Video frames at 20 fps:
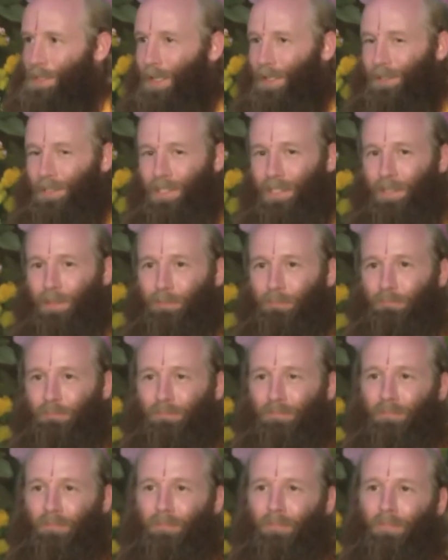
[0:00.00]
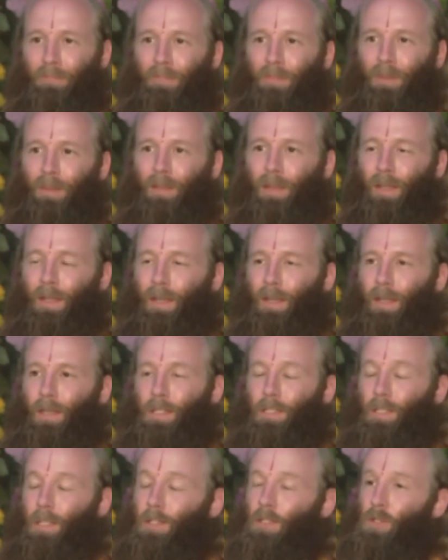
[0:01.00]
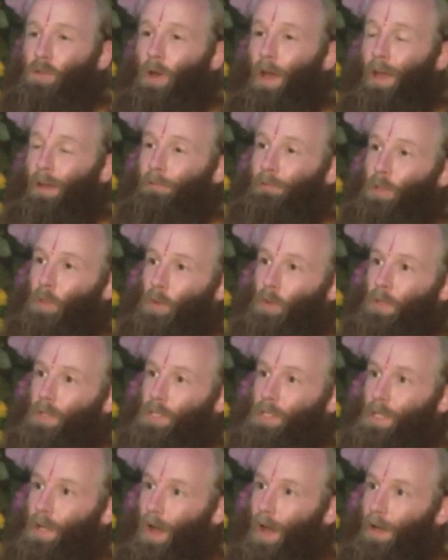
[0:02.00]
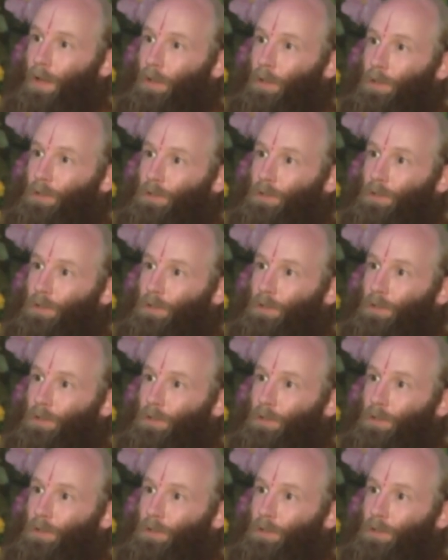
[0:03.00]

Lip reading: telling him. He says, so I have no desire